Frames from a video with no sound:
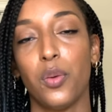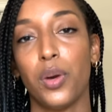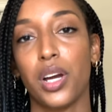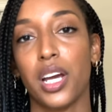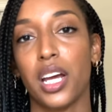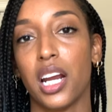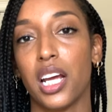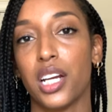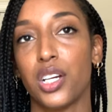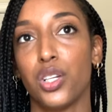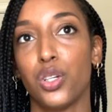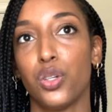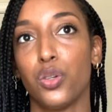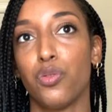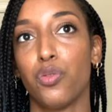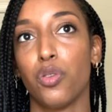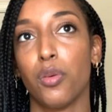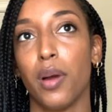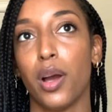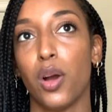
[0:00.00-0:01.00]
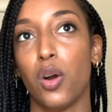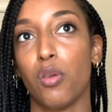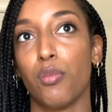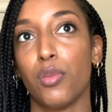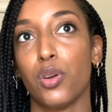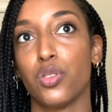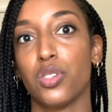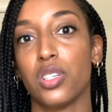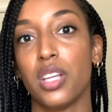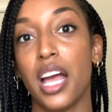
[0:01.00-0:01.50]
what can I do for my
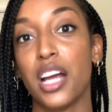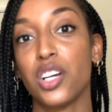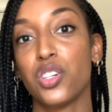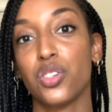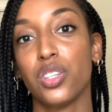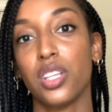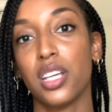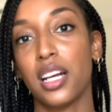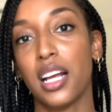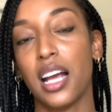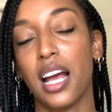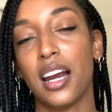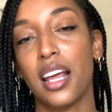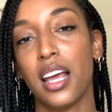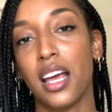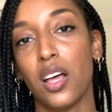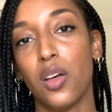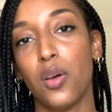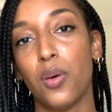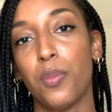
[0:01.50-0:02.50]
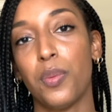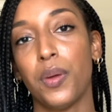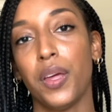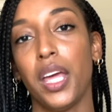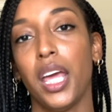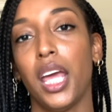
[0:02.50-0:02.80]
hormones naturally kind of help?